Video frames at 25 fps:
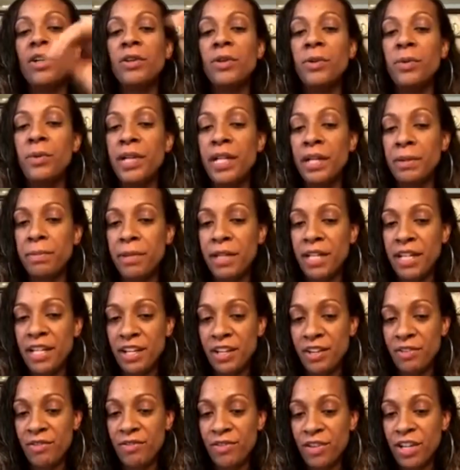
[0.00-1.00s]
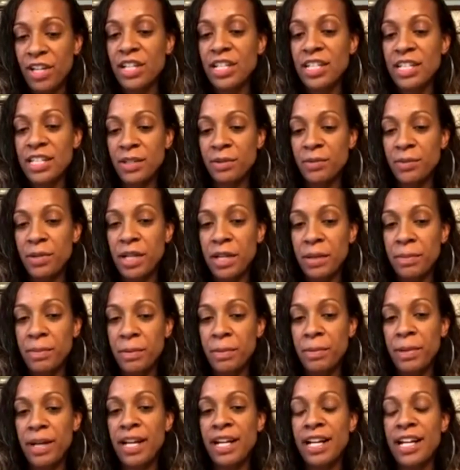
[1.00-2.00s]
to Wikipedia first and read up
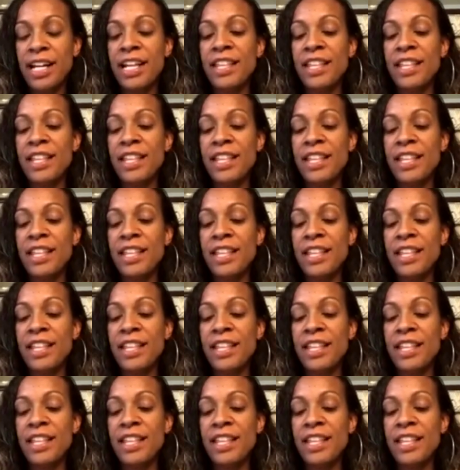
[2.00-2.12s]
about it,